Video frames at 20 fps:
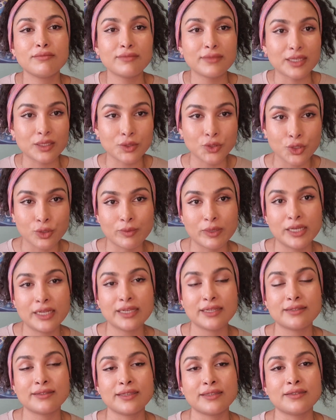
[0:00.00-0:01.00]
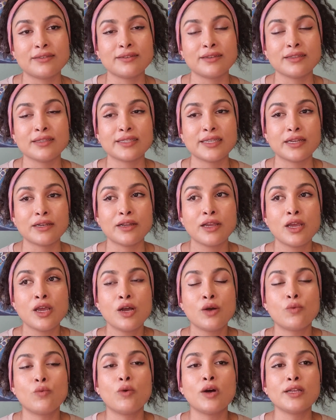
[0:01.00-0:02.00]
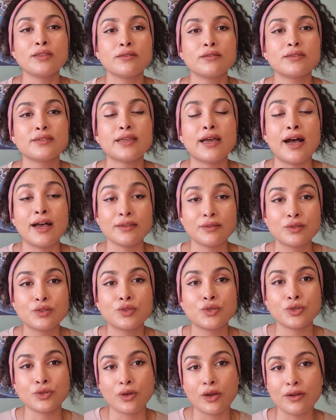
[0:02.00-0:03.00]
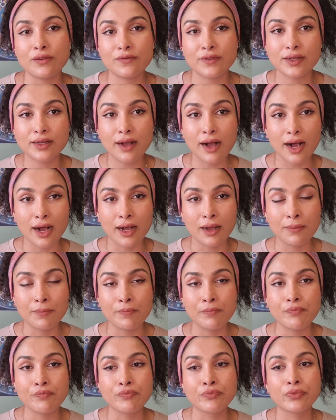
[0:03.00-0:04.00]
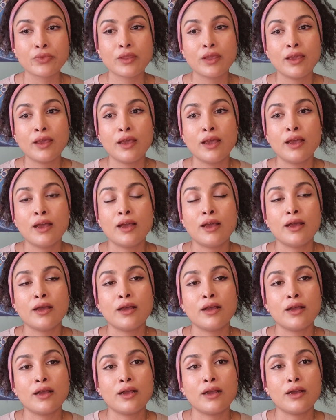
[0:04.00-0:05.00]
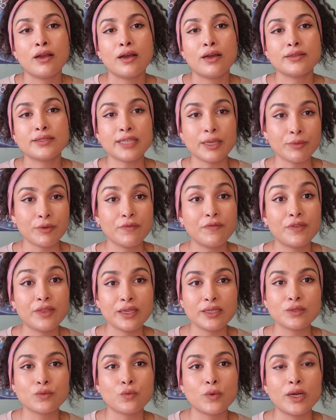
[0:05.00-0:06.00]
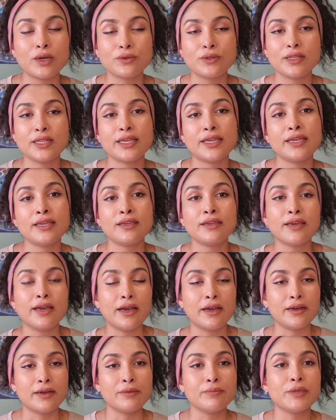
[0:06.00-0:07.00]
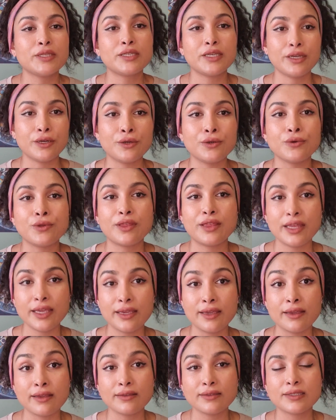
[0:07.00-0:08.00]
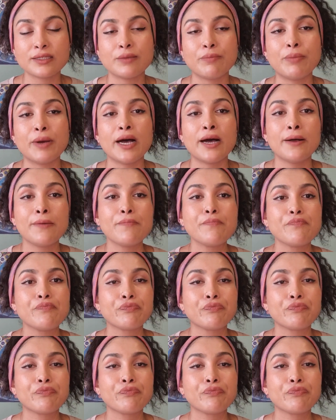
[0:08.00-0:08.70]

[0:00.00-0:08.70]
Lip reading: this human existence, and wants us to overcome some of these worldly material things. But